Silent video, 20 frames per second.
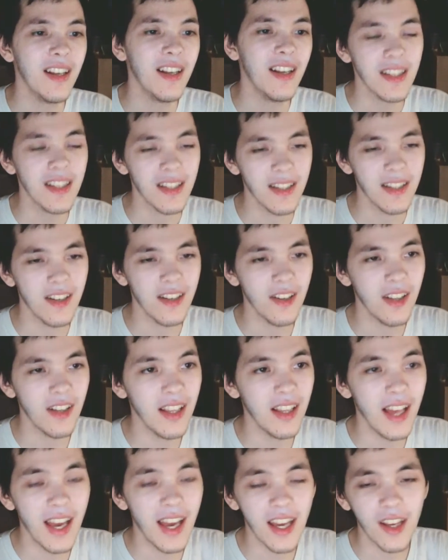it's literally
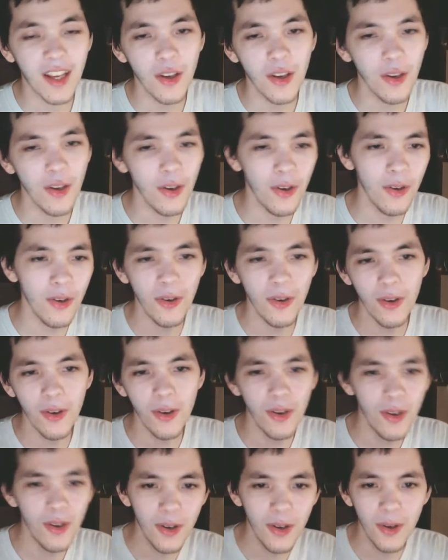like,
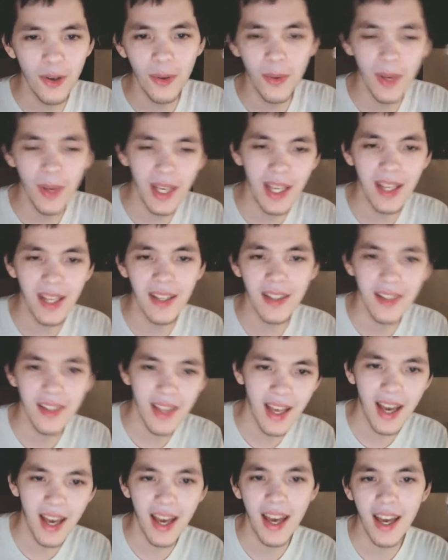who is
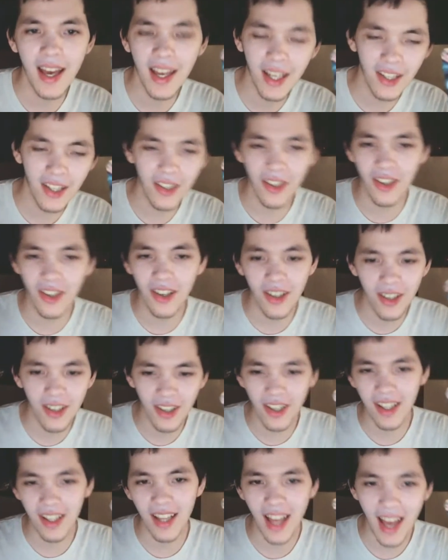that
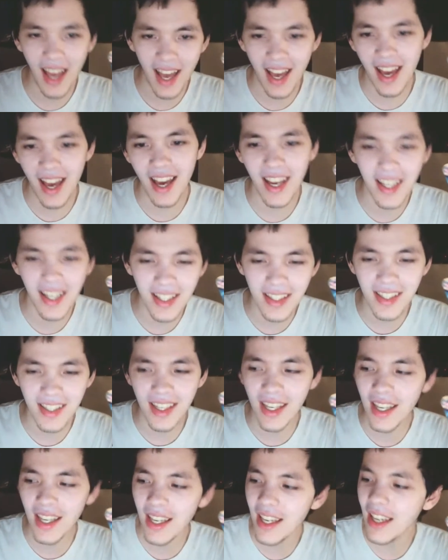girl I
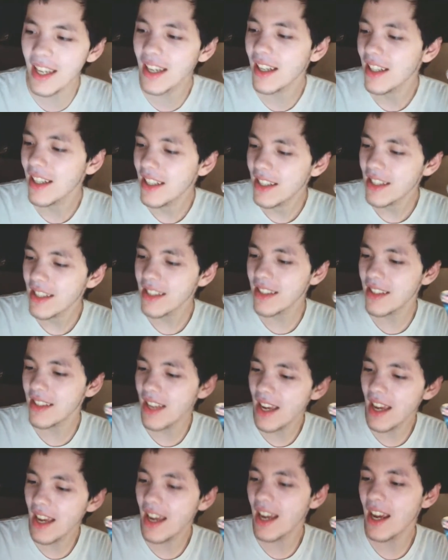see
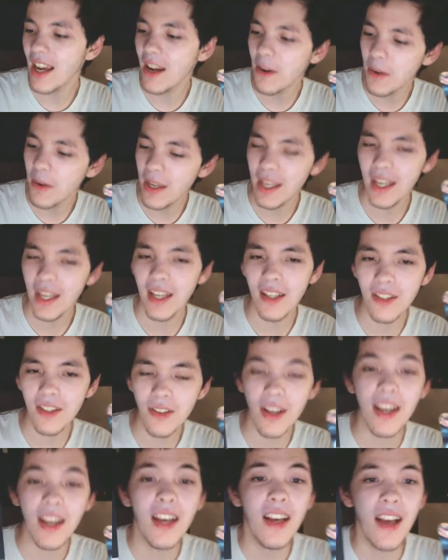staring
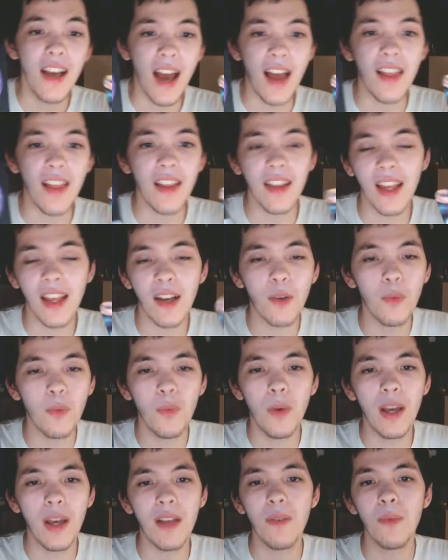straight? And then like,
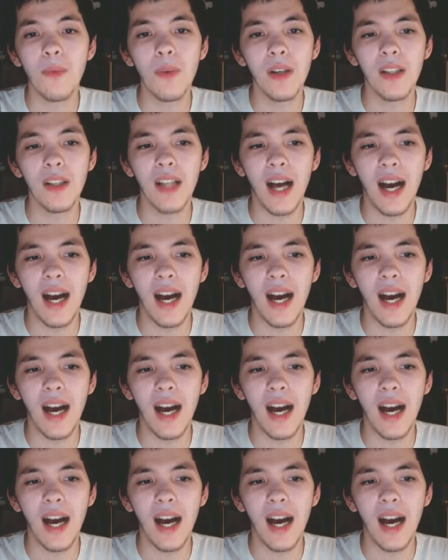when will